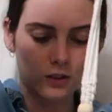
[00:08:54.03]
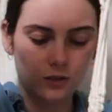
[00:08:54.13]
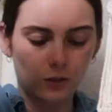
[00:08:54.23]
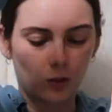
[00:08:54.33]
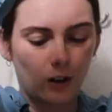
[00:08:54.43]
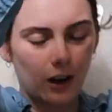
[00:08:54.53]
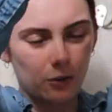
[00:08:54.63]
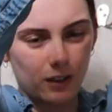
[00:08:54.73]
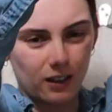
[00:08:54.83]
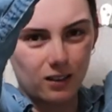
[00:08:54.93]
feels
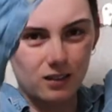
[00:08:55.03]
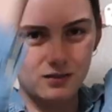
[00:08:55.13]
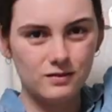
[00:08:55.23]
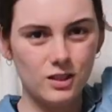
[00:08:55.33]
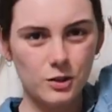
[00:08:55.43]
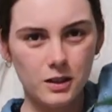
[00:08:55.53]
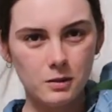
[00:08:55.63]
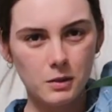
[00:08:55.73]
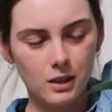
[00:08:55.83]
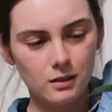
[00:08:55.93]
crowded you know what i
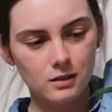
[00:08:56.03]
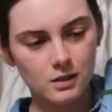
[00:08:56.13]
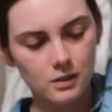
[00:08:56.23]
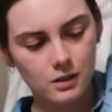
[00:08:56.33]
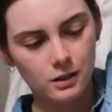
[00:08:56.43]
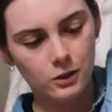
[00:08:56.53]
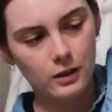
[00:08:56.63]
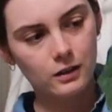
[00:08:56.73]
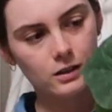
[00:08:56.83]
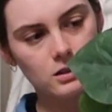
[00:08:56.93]
mean does it look
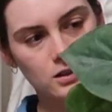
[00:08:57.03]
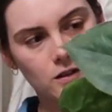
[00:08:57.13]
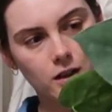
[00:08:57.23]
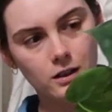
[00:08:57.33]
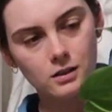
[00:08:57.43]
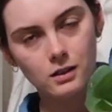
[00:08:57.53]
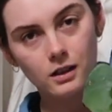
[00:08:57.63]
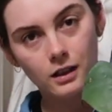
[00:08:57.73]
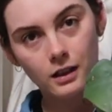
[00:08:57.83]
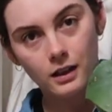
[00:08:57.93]
crowded to you guys
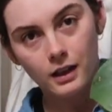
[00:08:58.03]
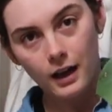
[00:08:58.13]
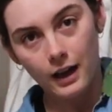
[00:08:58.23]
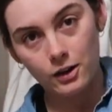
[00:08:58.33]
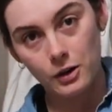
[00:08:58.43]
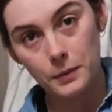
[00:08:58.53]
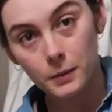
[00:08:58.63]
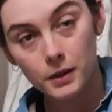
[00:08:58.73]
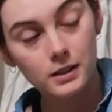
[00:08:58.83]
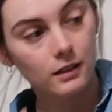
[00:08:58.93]
i don't know i'm gonna
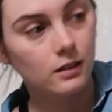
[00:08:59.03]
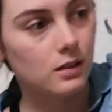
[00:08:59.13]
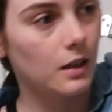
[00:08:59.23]
put it down and